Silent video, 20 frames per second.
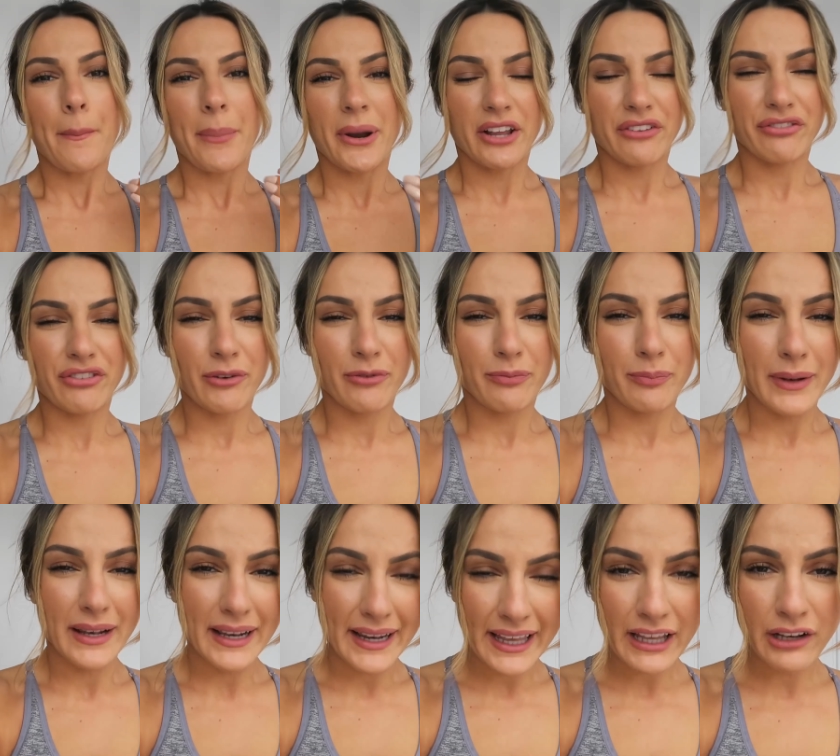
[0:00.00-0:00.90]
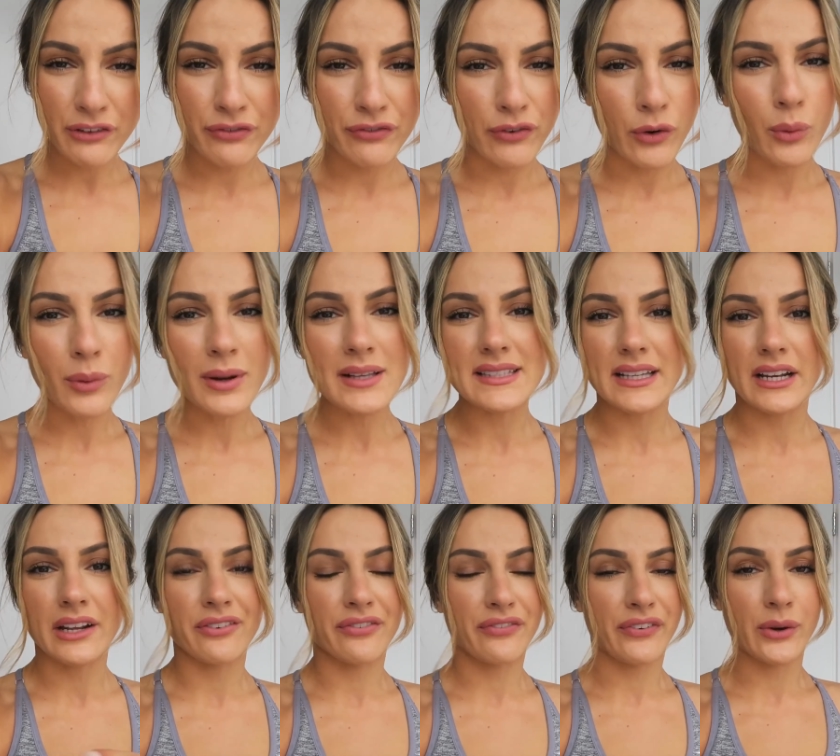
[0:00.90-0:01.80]
but if you lean forwards
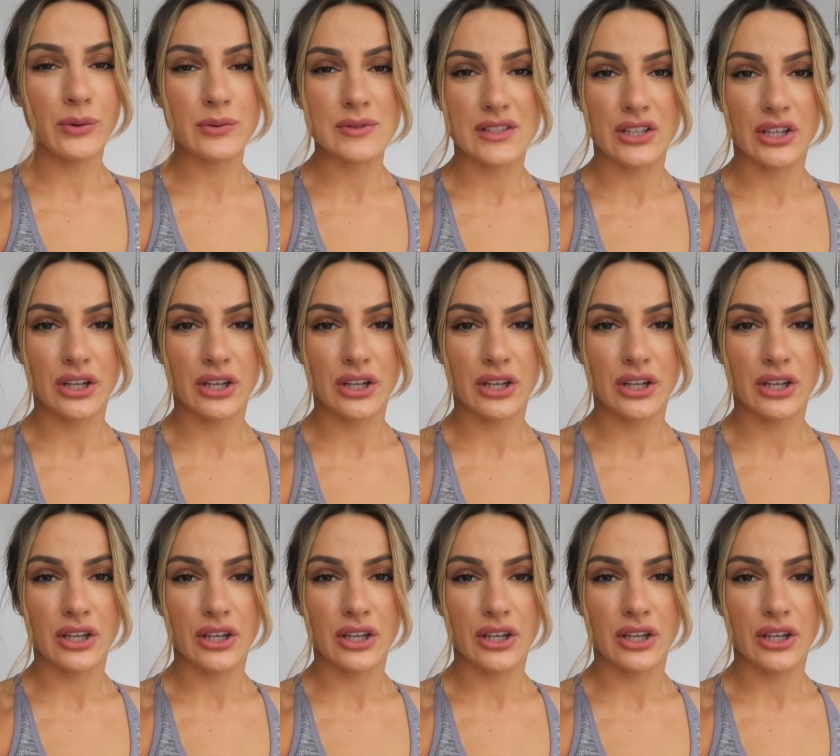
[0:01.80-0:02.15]
and it feels